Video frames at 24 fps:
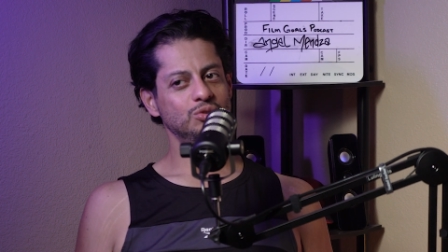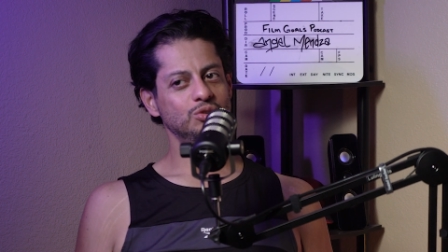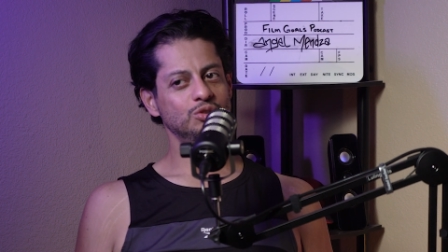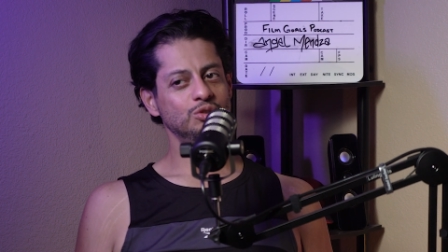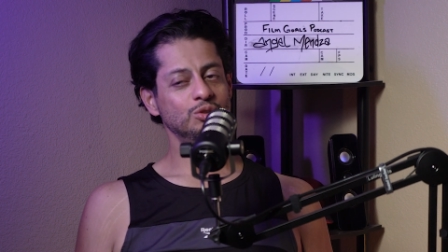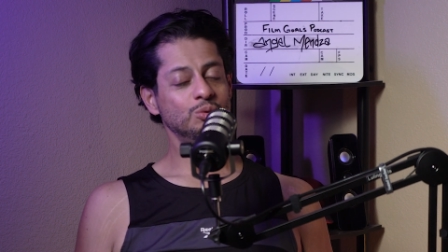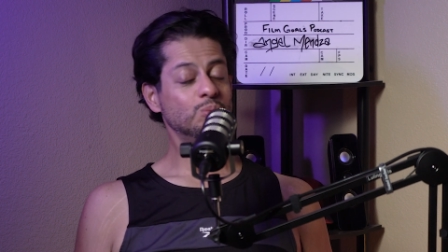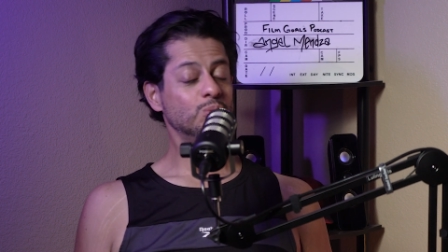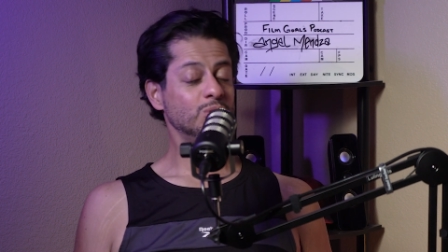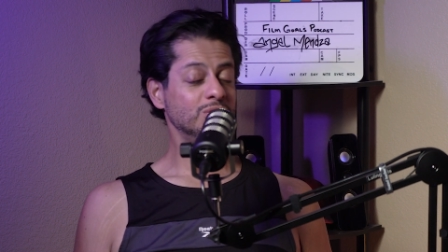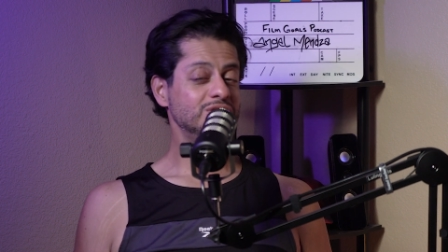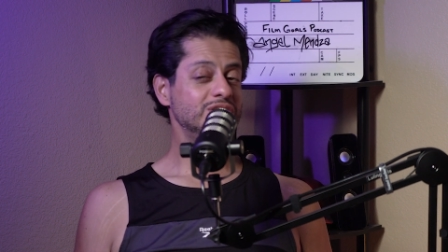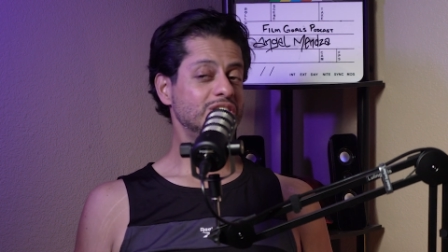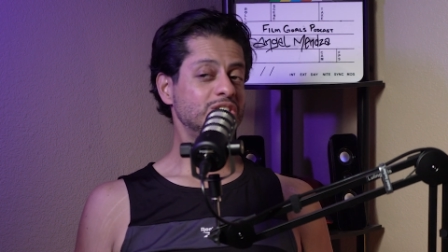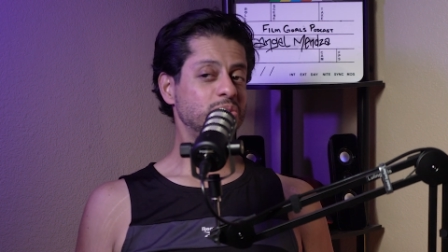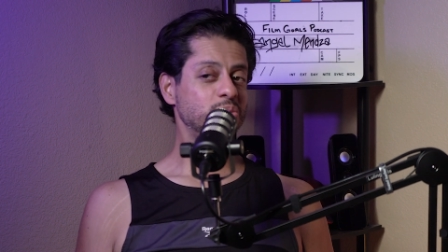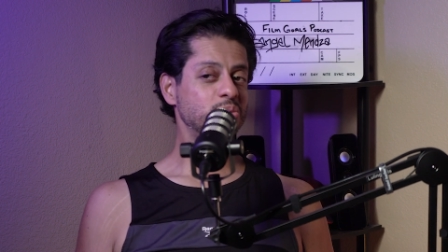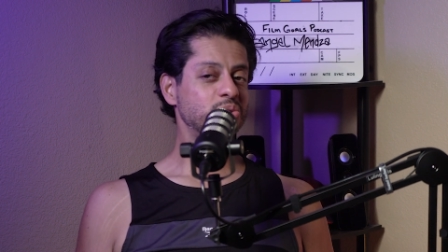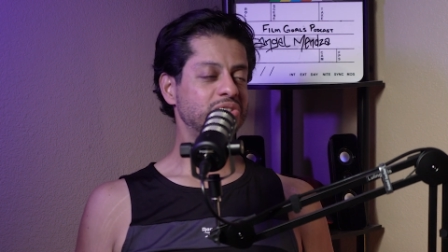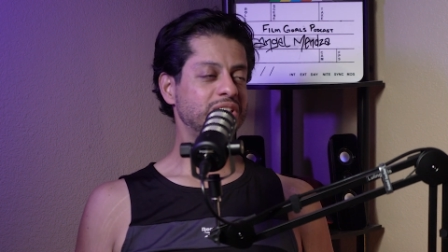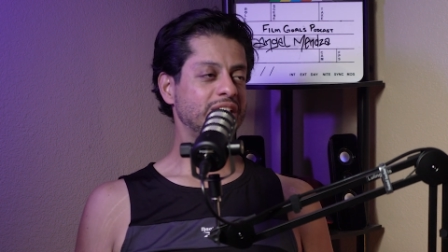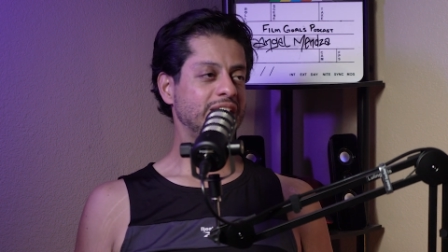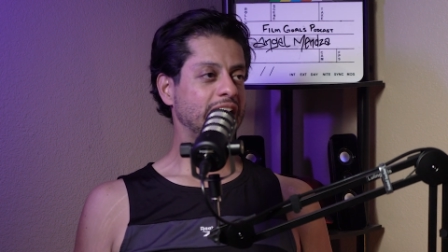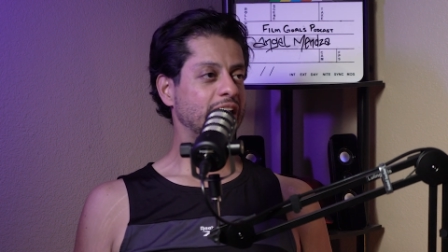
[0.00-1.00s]
The ones that
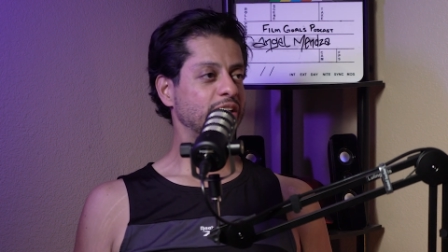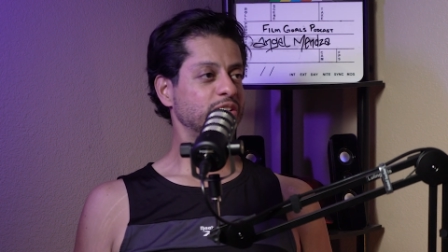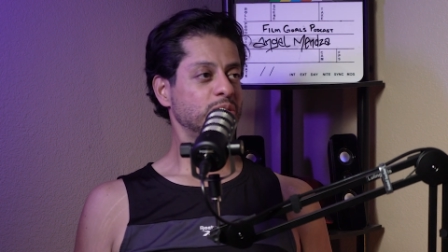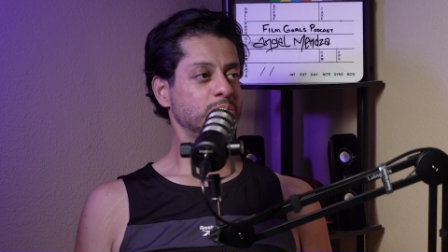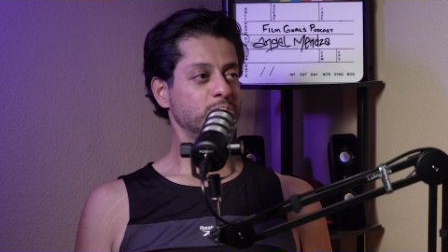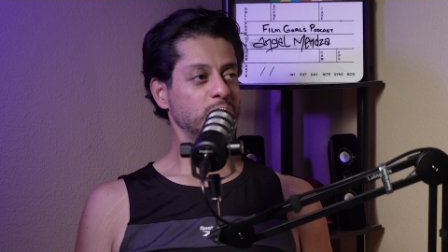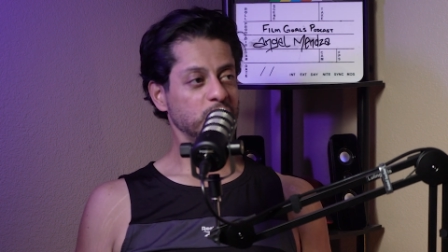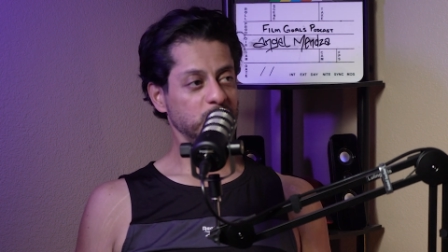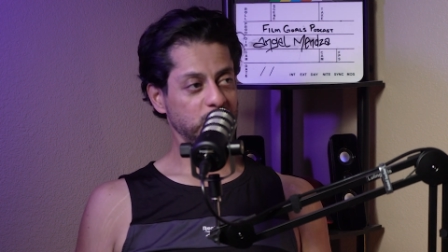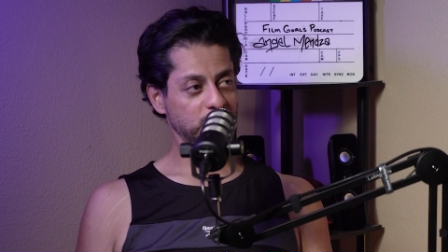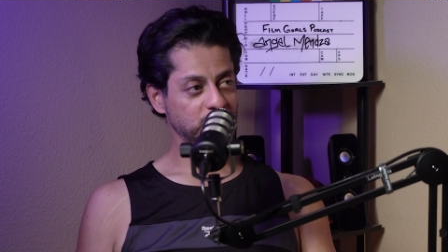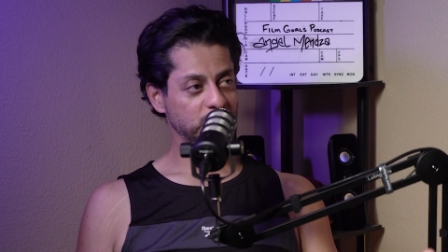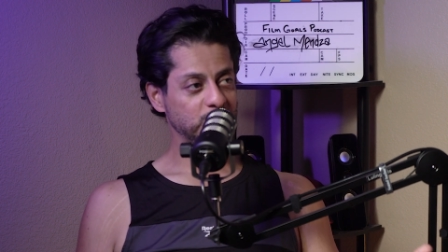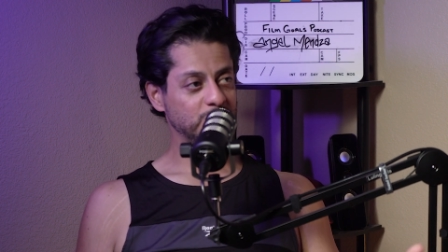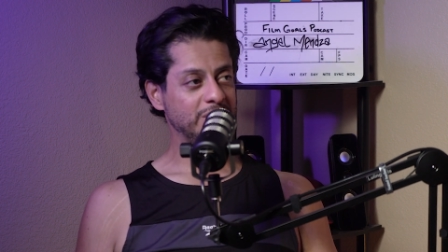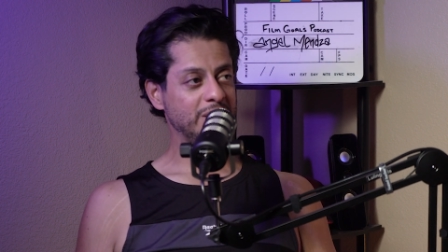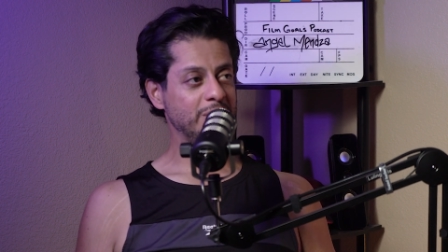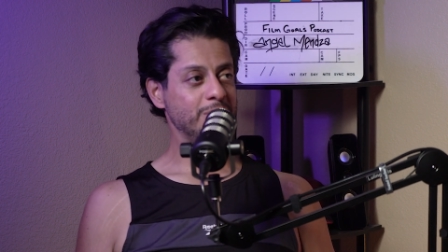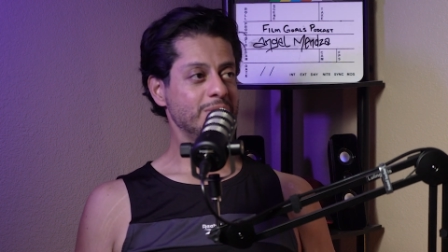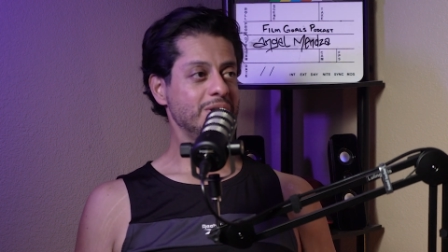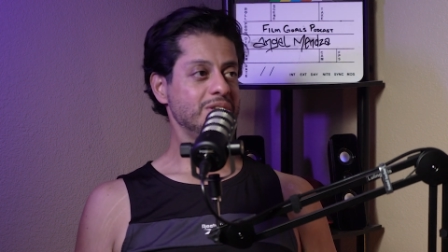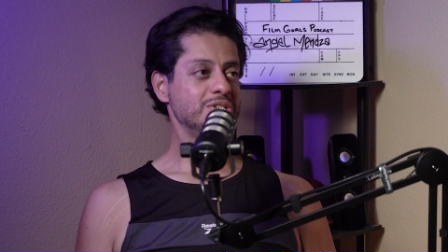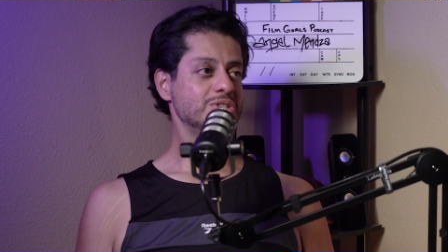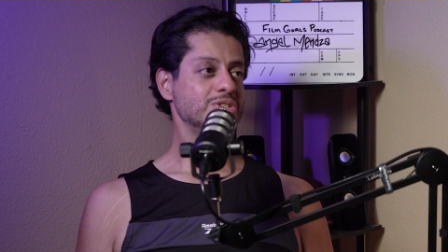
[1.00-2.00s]
do stand out the most was the one
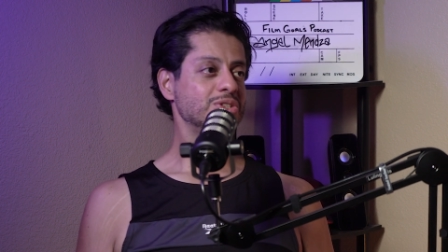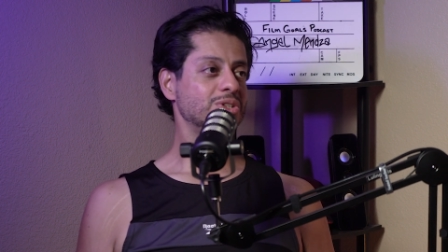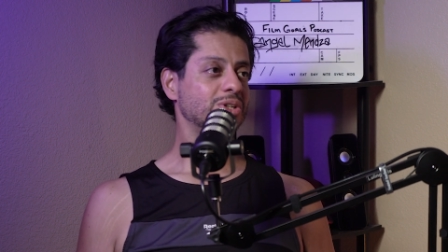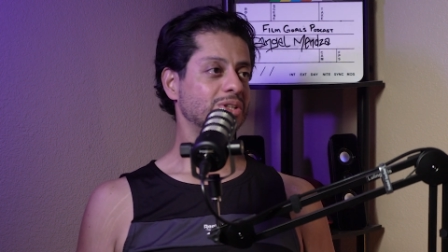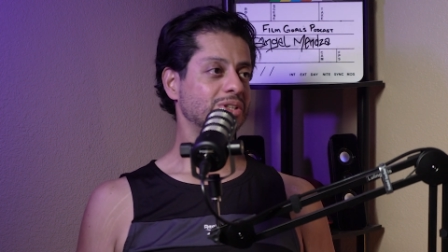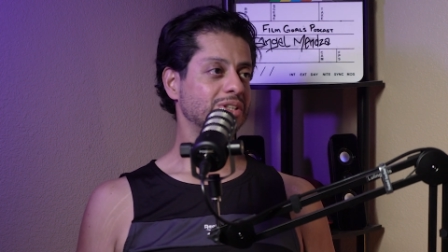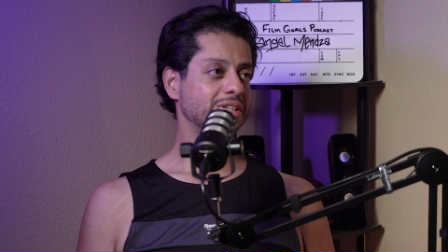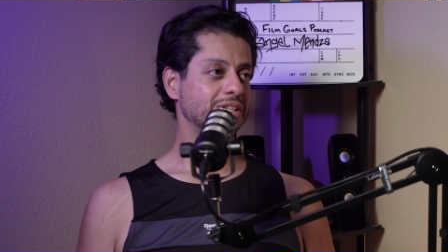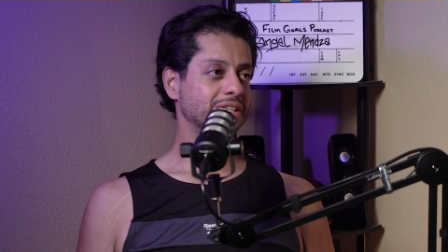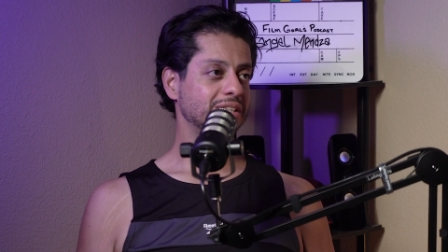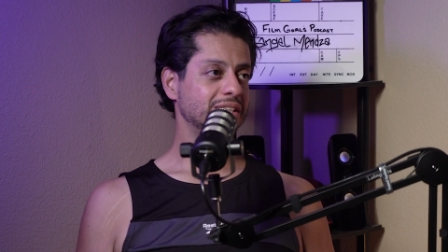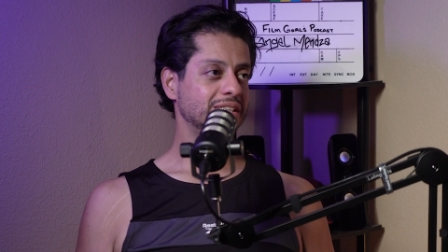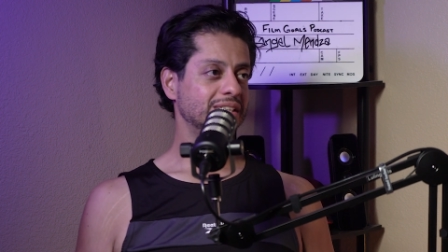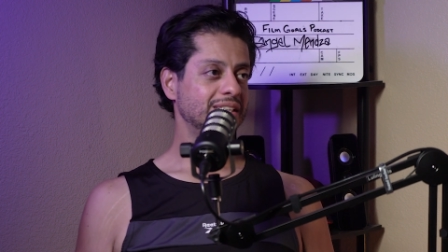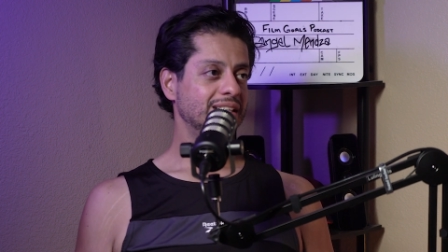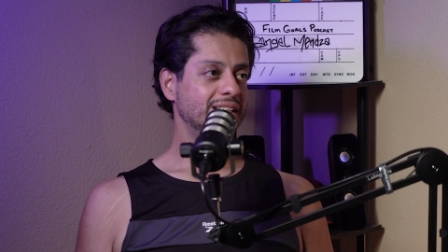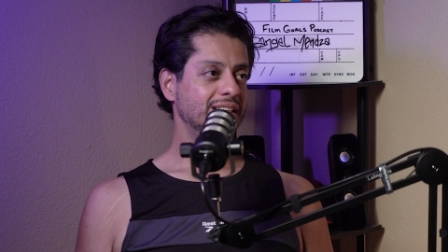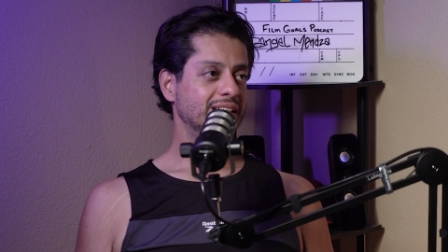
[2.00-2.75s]
I mentioned earlier,